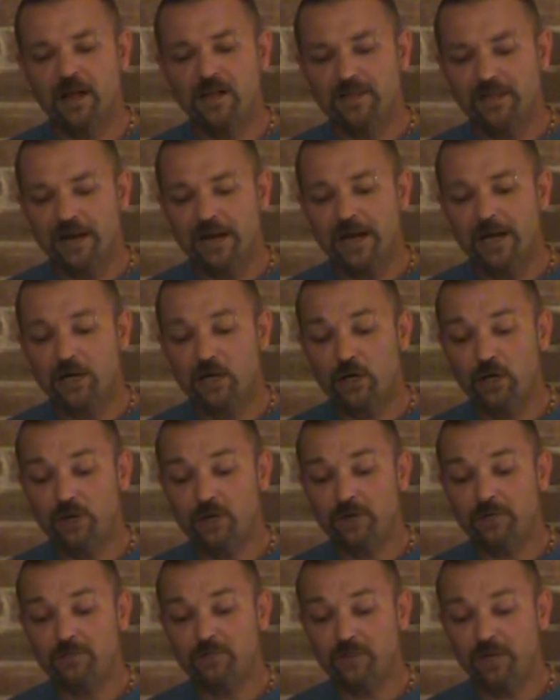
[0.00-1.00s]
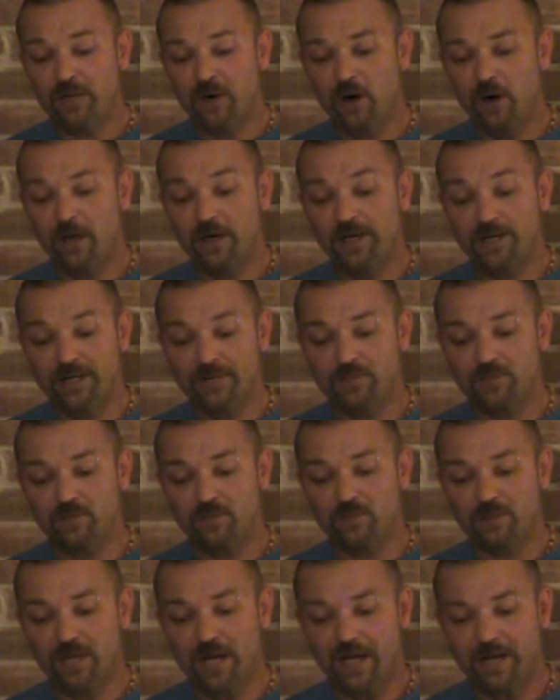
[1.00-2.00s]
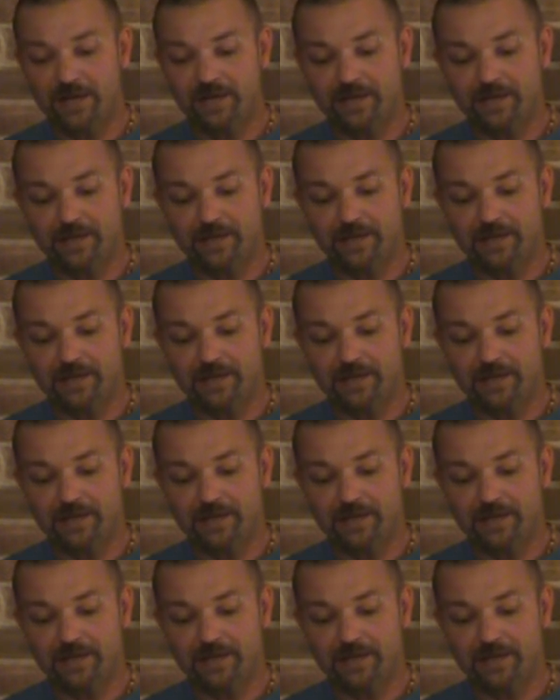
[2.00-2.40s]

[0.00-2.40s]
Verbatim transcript: that I could have been on a different planet.